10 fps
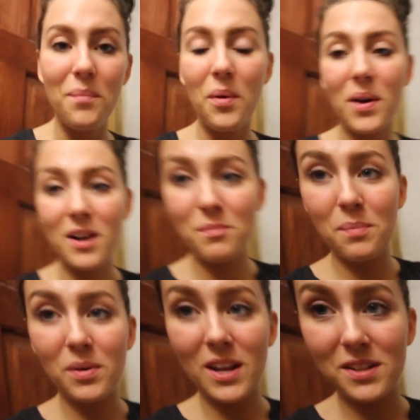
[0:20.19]
But we're going to
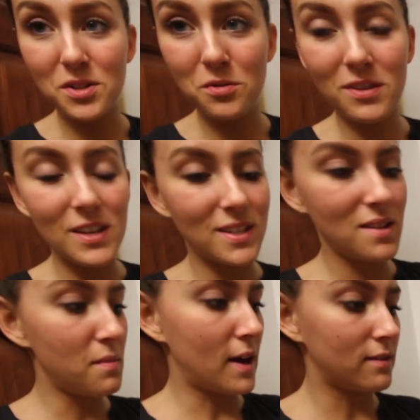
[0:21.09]
be putting two of these in
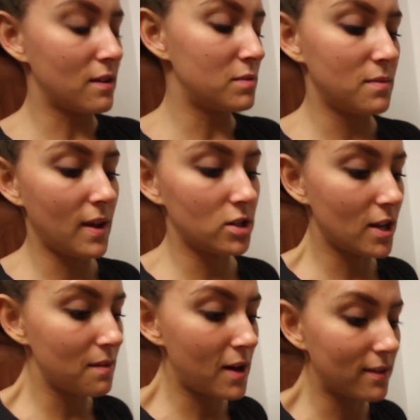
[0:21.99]
the bathtub to make
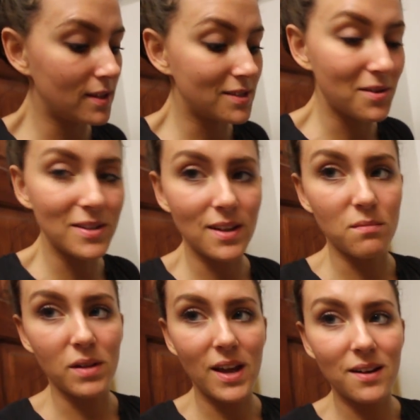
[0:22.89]
jelly bath, and Zoe's going
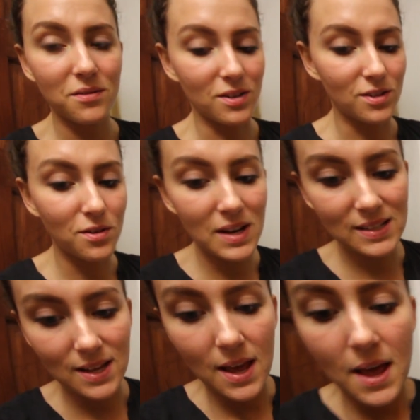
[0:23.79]
to play in it with her
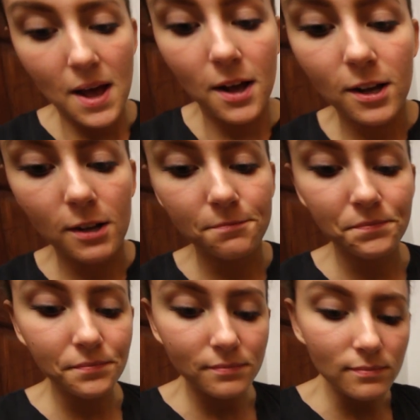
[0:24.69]
toys.
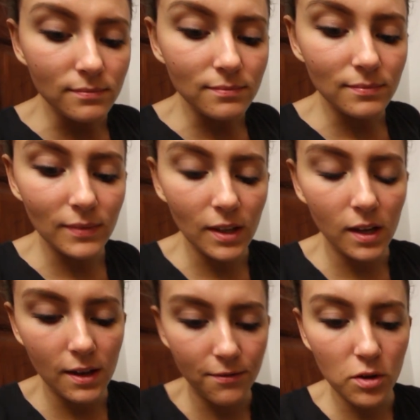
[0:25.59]
Um,
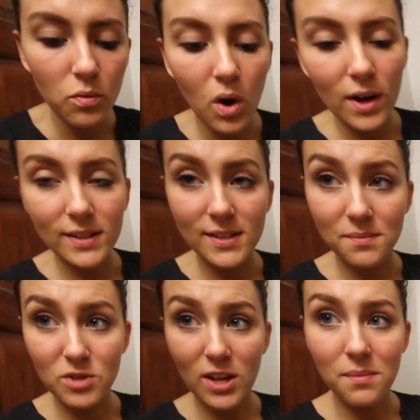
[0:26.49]
if you want
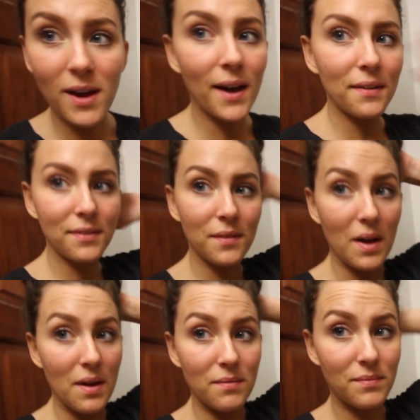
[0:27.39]
some jelly bath,
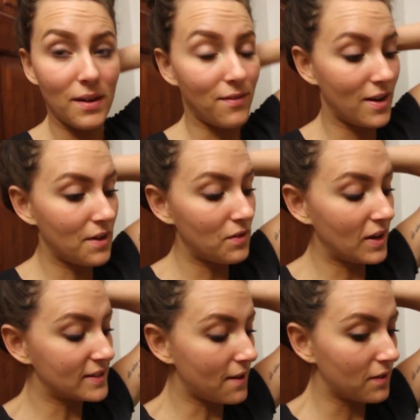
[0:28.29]
um, if any of you
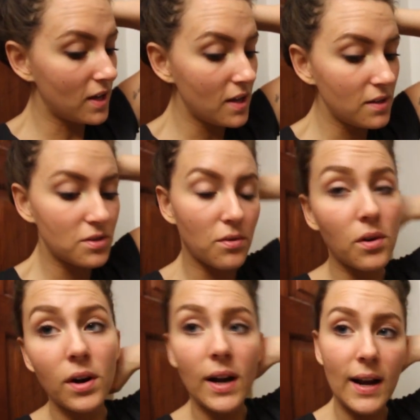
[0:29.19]
guys have kids
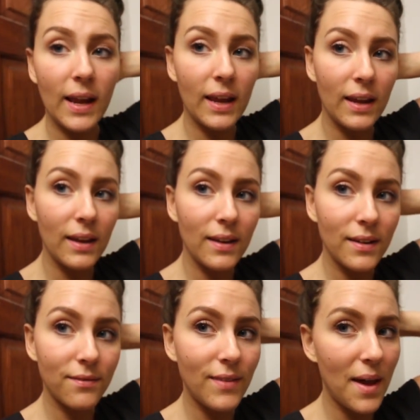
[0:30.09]
or any
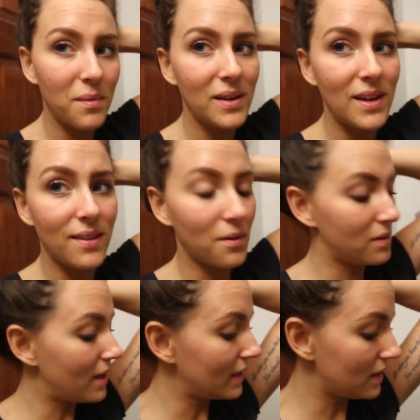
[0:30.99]
family that
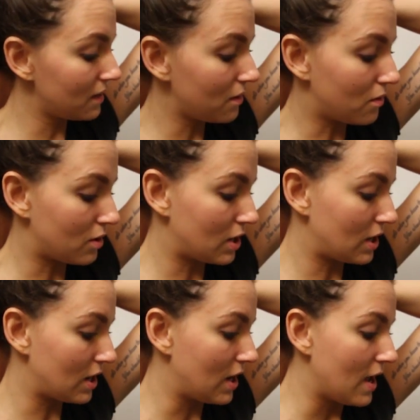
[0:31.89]
would like it,
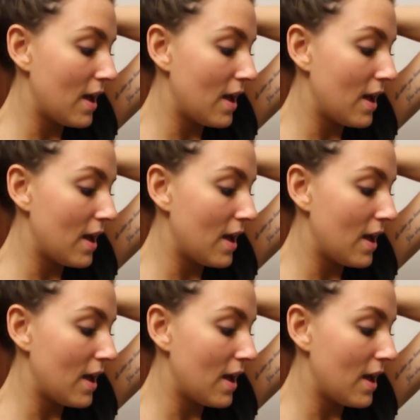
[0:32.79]
or